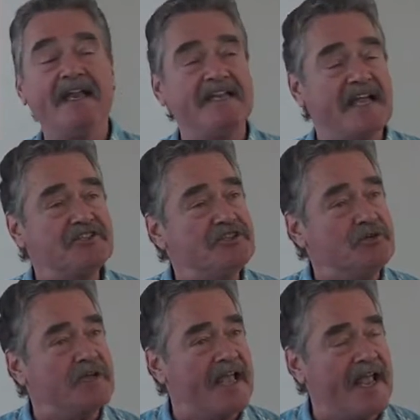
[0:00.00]
And yes,
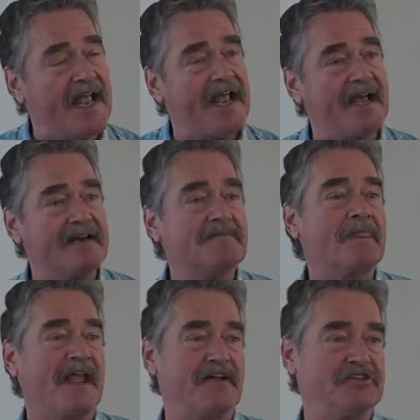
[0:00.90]
you can,
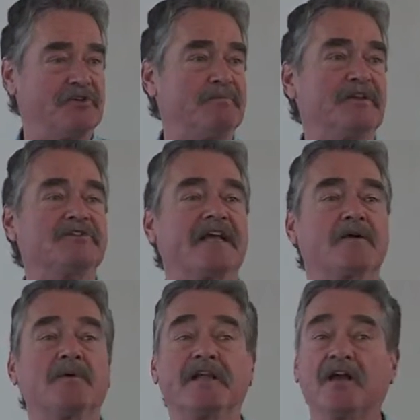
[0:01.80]
as you build
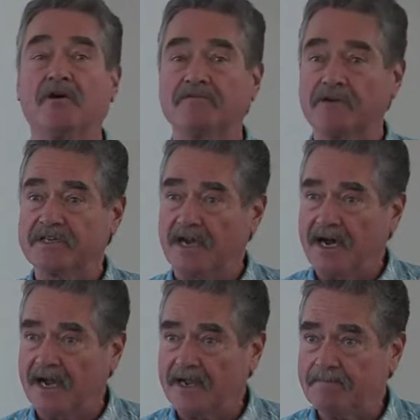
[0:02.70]
equity over
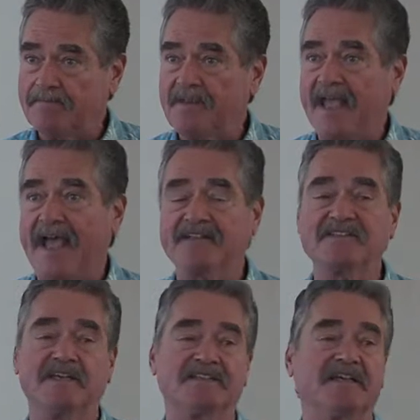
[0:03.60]
time,
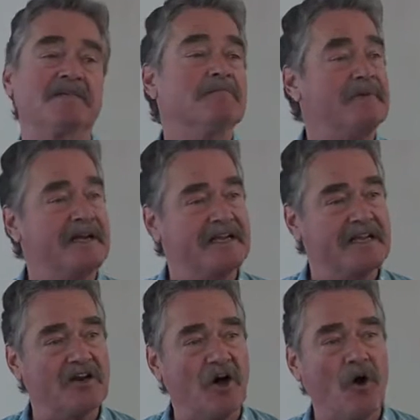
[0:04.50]
access it, but it
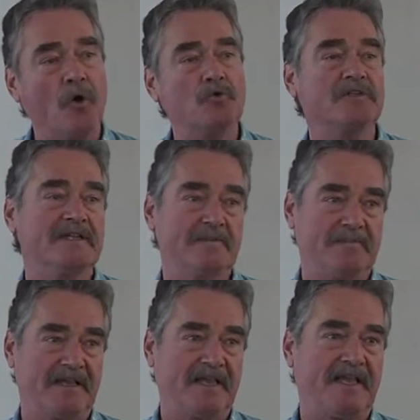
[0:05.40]
can only
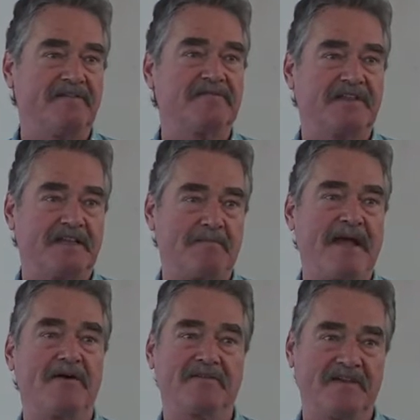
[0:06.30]
be for the
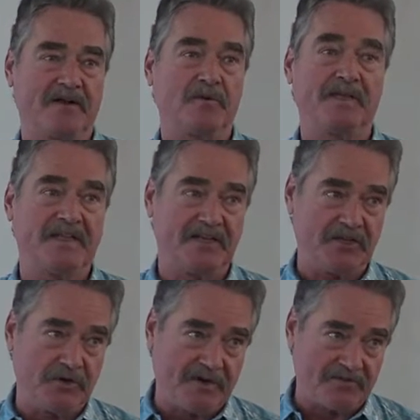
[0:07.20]
amount of equity that
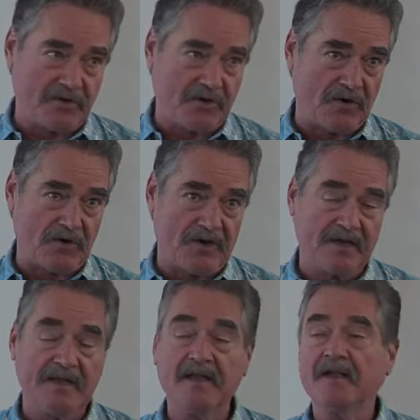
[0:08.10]
you have earned
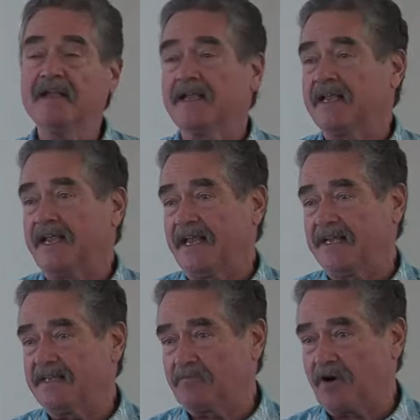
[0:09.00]

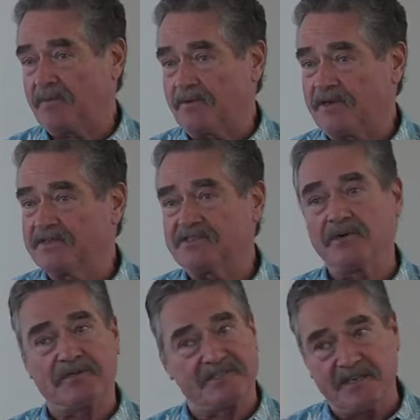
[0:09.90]
in the property.
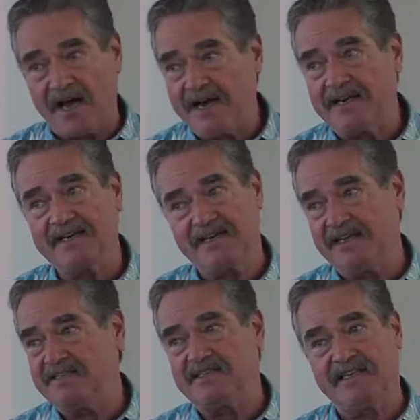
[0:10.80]
So it's not an
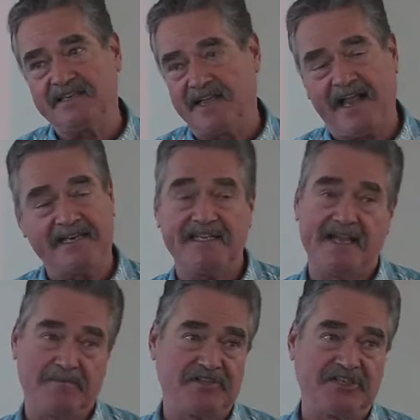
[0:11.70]
easy
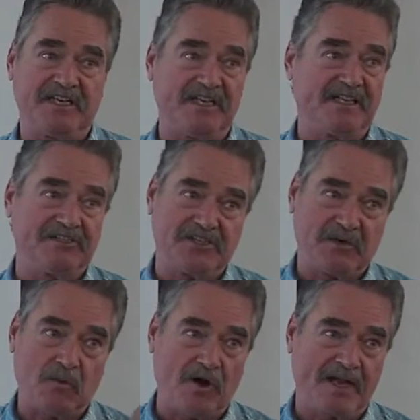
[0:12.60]
ATM machine that you
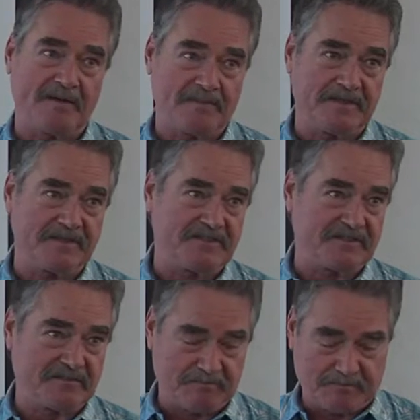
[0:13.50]
can walk up and
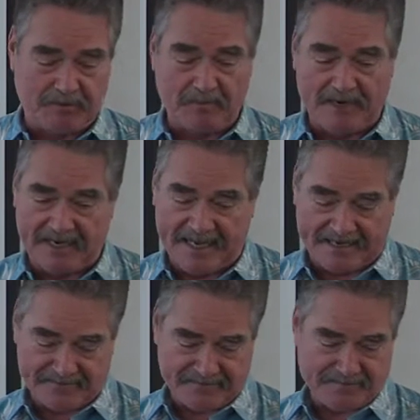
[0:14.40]
just pull money
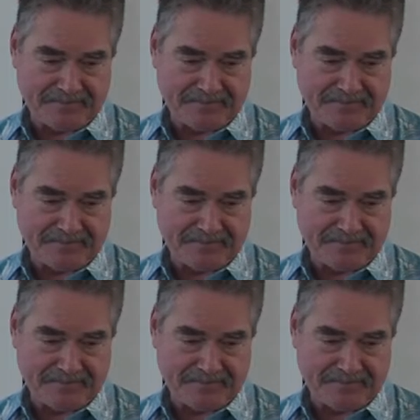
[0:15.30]
out of.